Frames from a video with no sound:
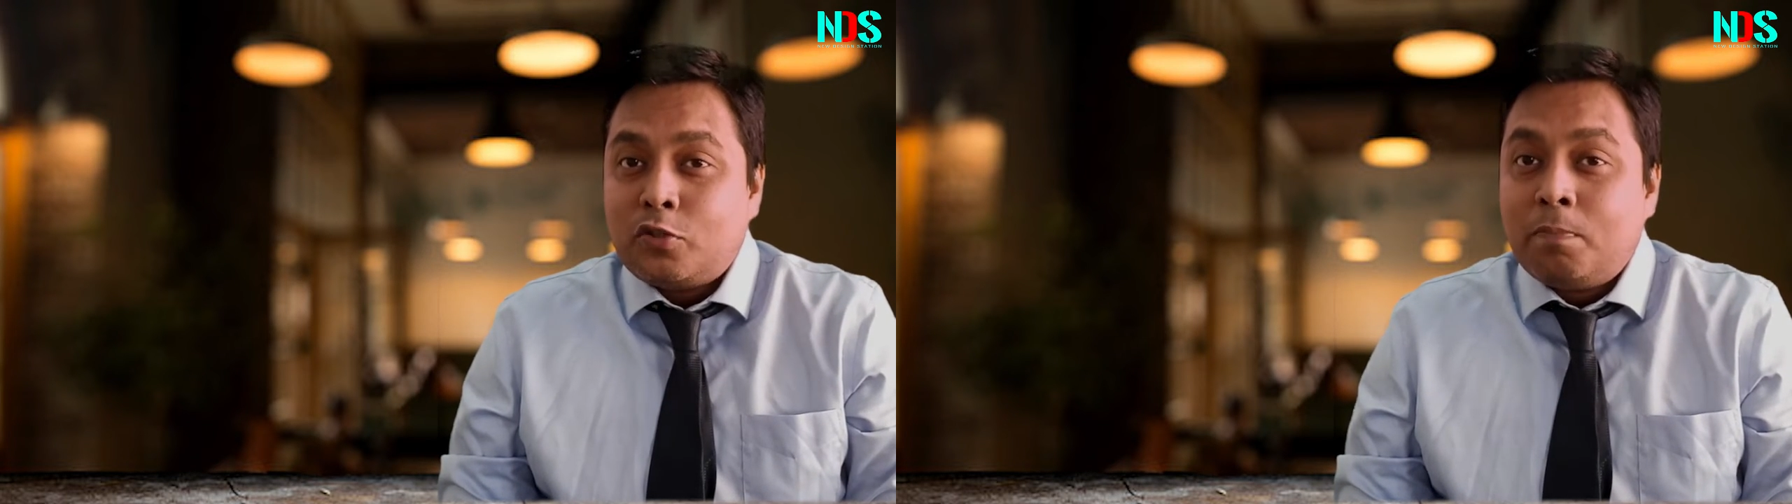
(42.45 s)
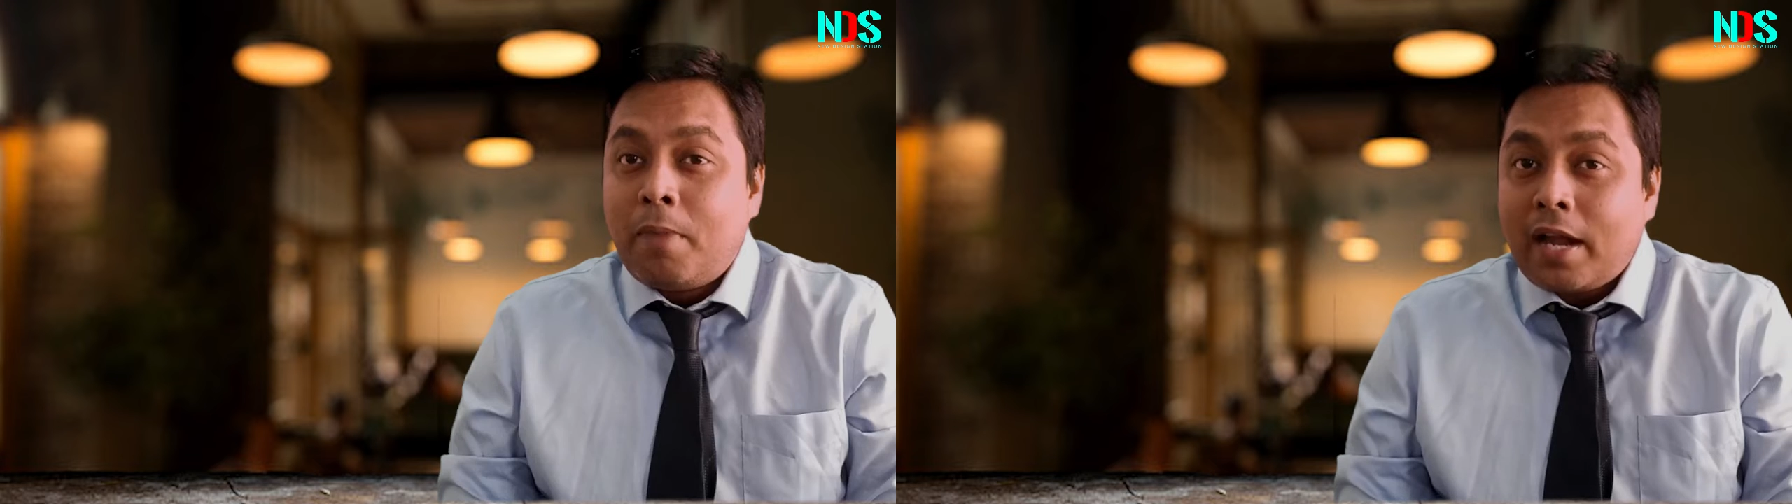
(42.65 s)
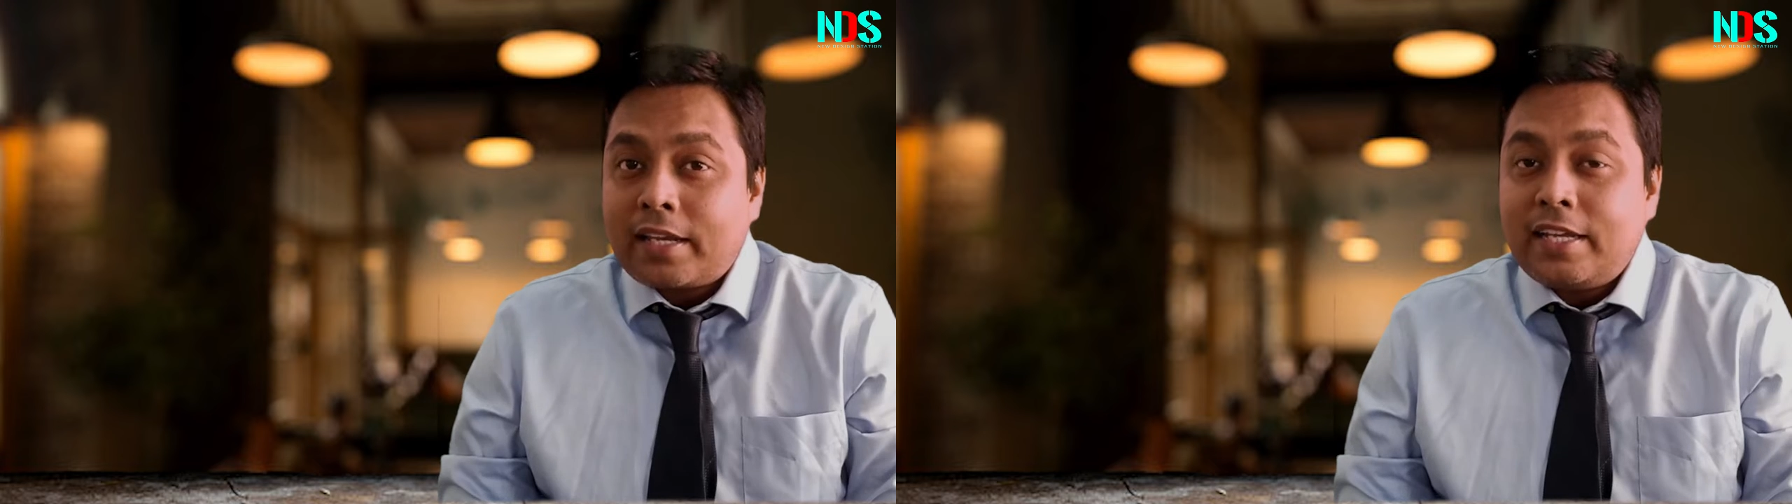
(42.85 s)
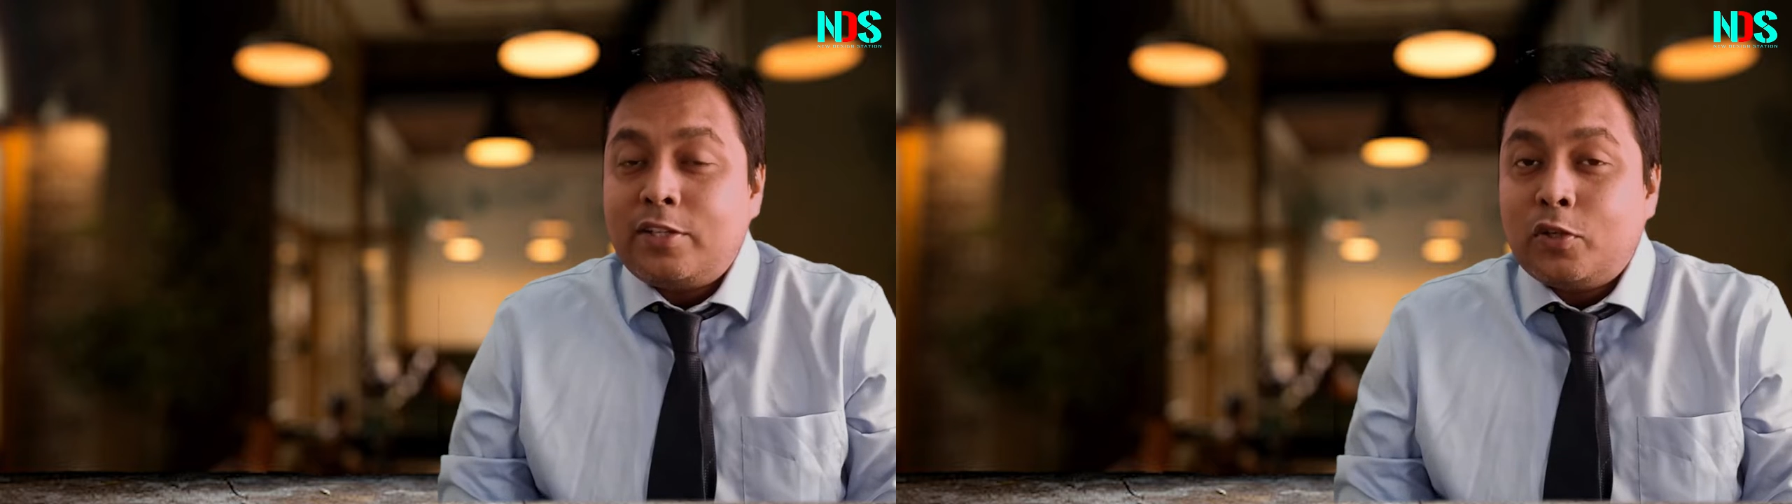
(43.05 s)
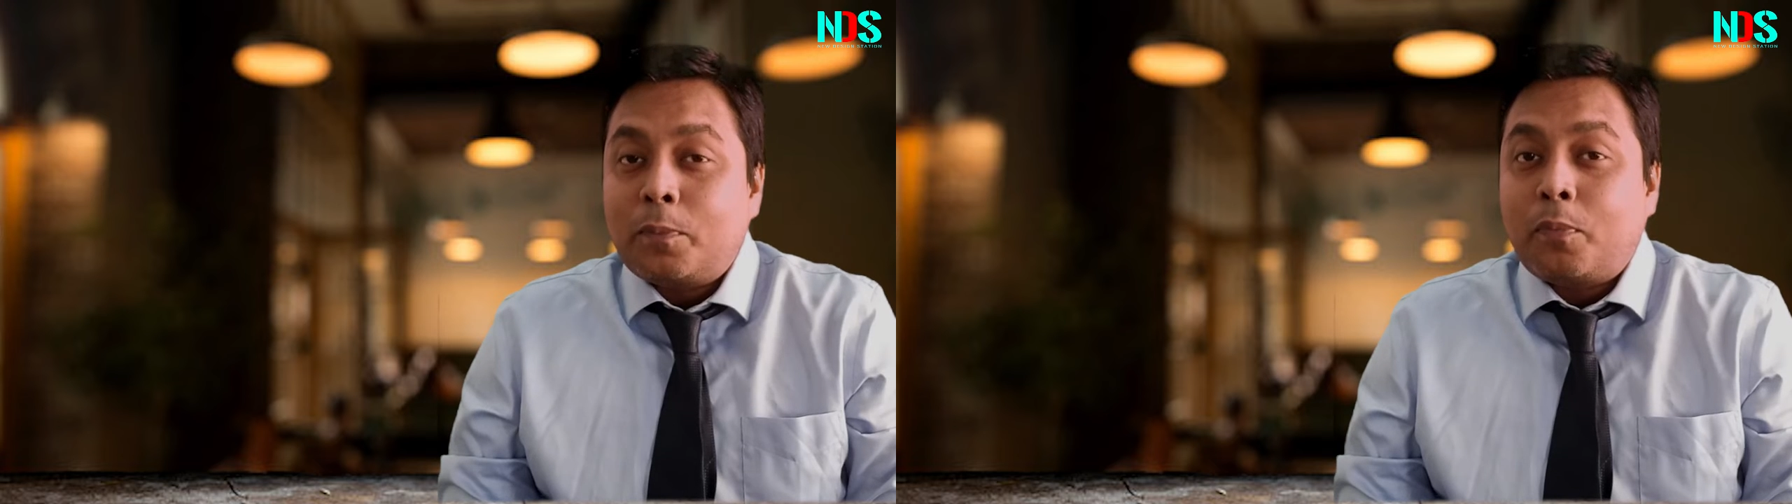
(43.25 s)
to
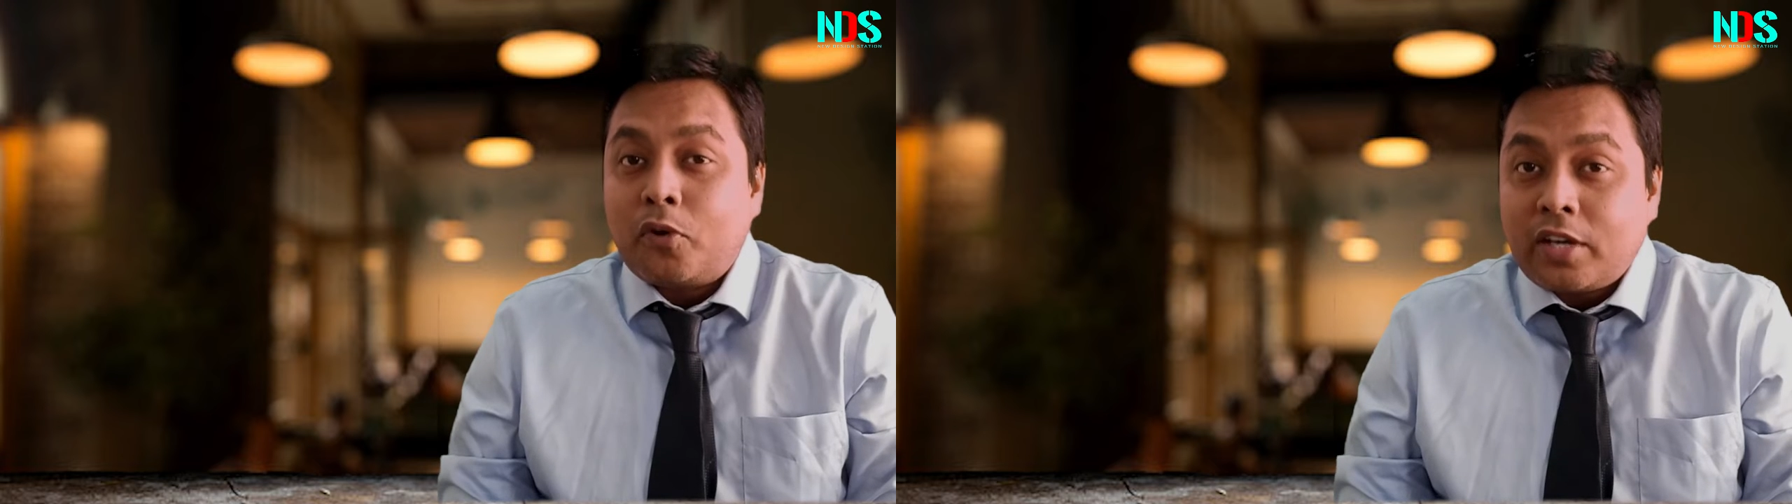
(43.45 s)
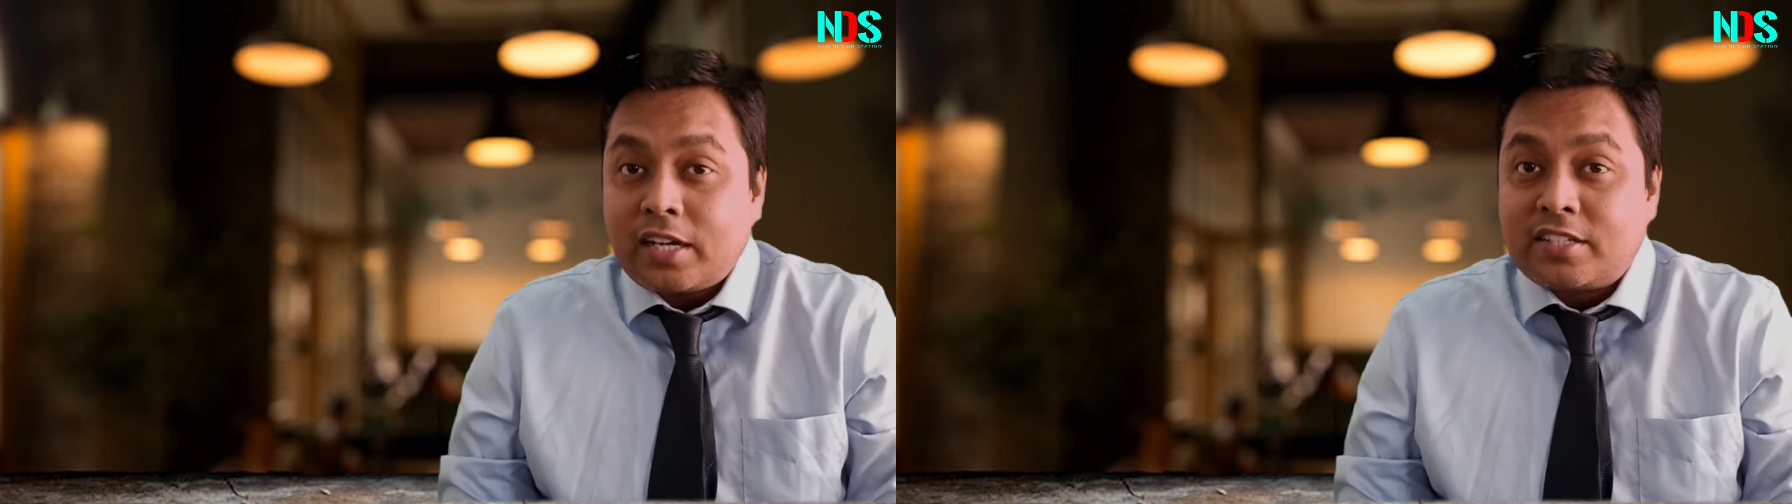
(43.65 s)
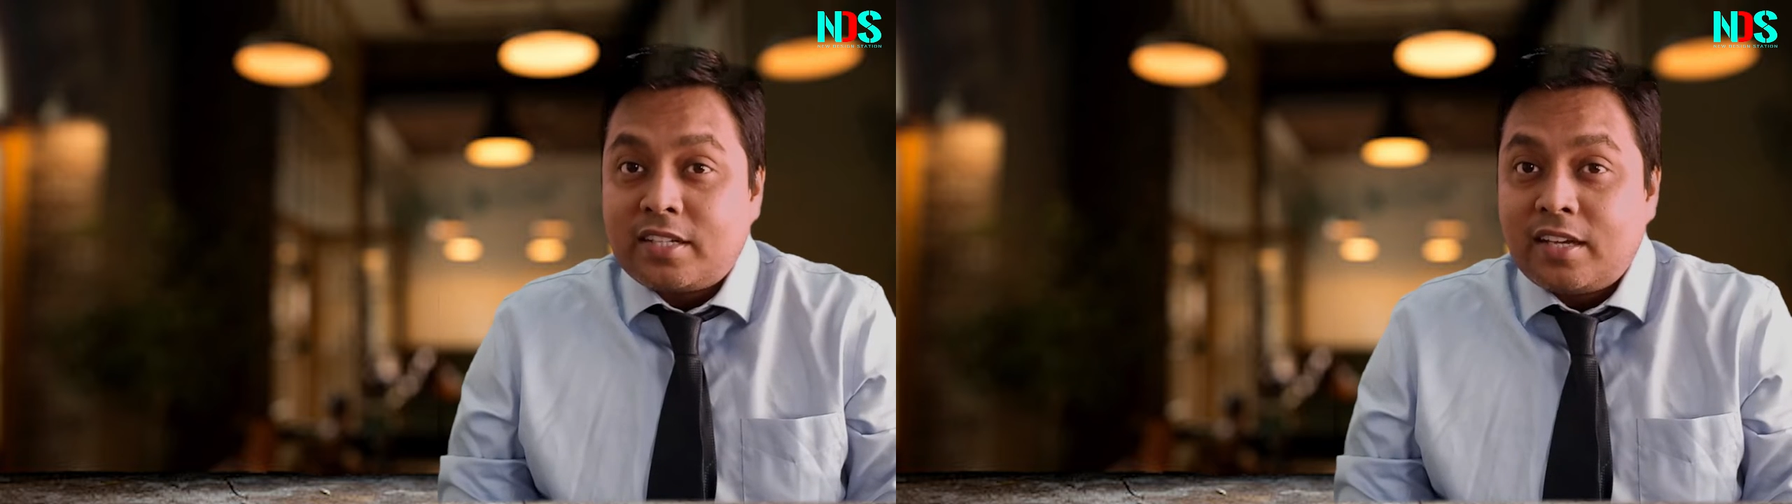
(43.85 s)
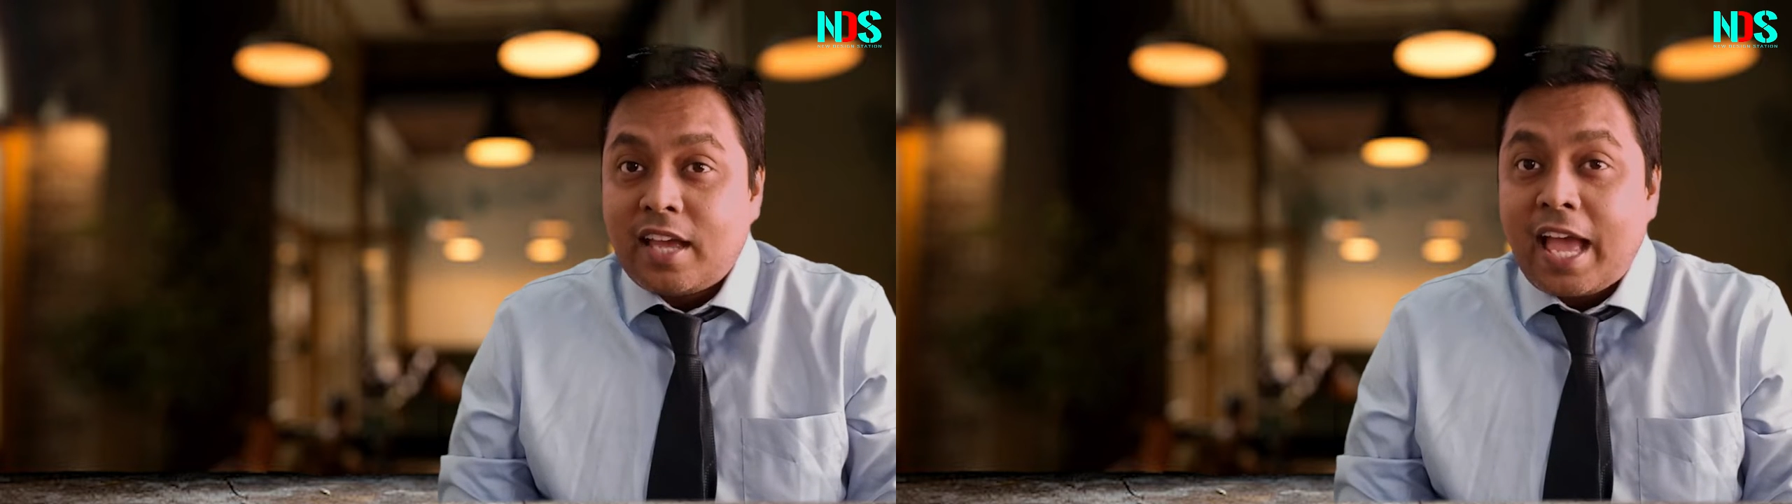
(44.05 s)
market your product